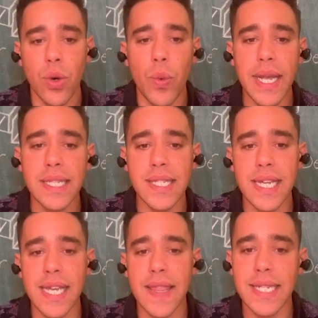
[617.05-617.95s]
we can
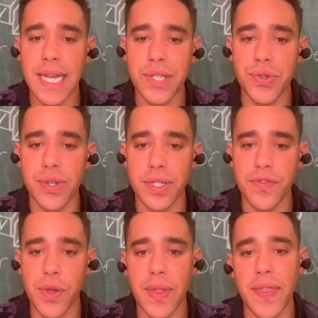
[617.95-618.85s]
see in the test results
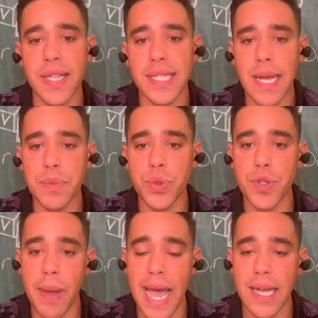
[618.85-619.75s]
view that the steps
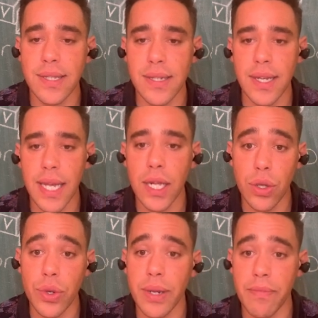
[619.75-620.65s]
which passed,
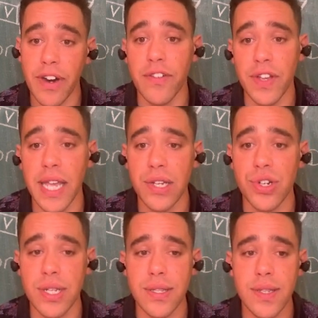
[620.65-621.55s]
including
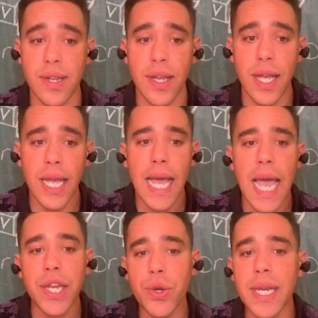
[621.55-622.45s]
verifications,
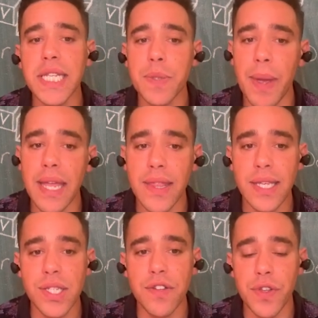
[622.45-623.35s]
and you can expand
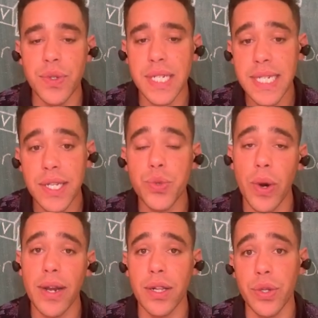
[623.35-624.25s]
these to view details
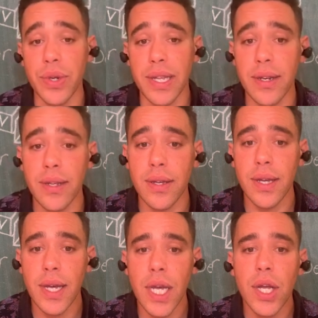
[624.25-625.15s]
where included.
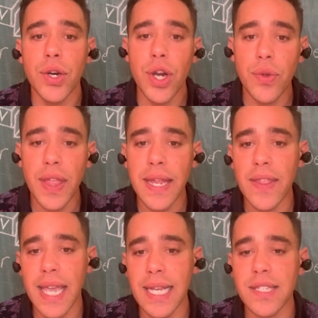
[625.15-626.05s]
Note that in the
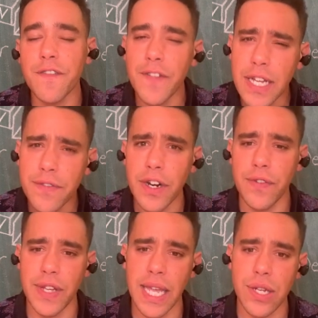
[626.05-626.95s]
case of failed
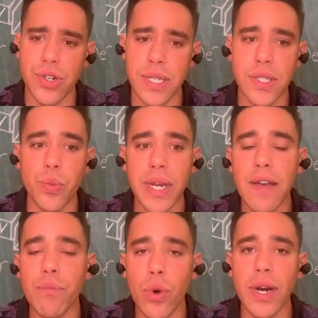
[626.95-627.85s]
verifications, we'd
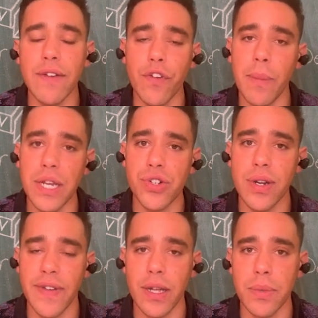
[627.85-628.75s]
have more information
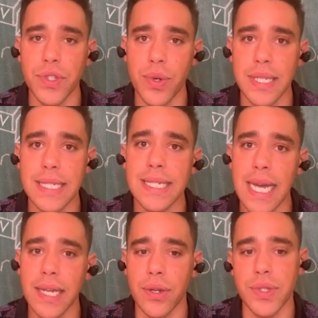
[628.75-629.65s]
available to us to
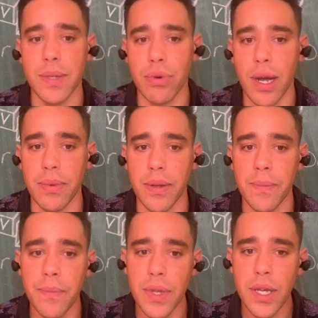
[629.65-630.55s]
diagnose the problem.